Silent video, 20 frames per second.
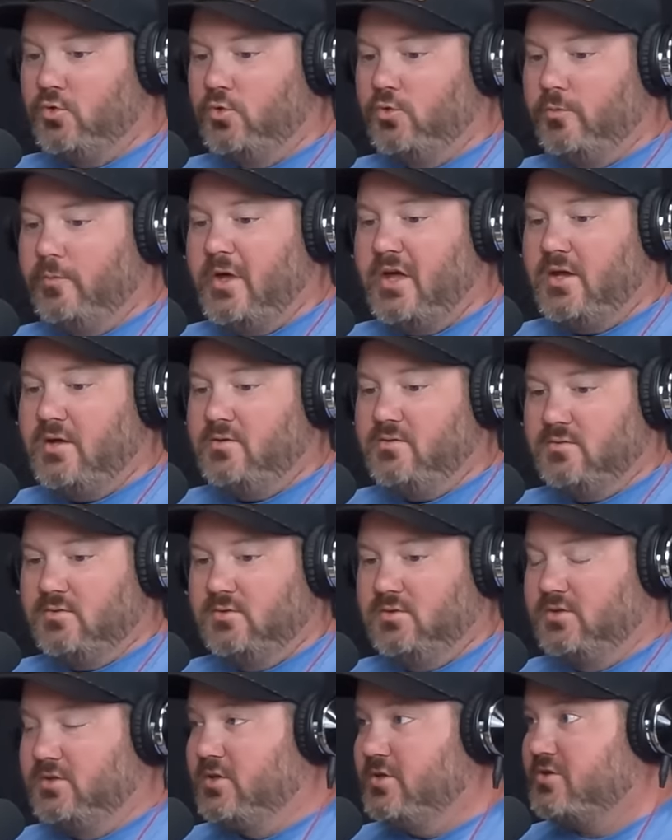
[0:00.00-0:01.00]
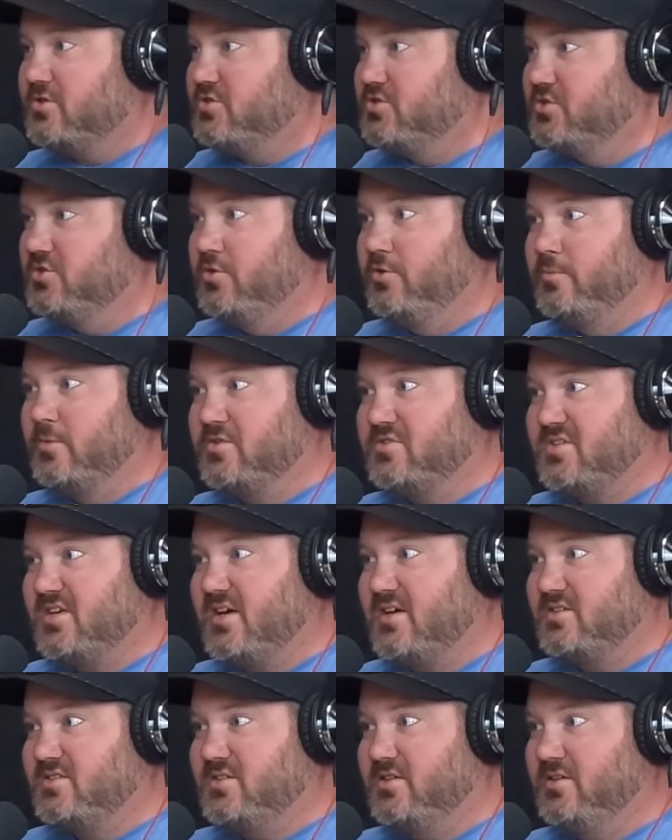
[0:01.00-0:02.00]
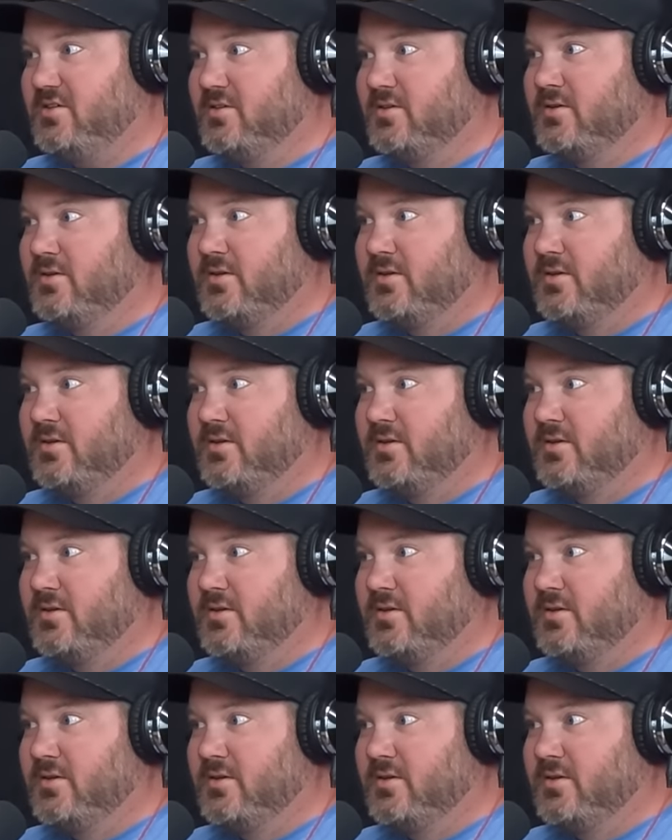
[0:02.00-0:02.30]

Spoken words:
cool bait. Looks super sexy.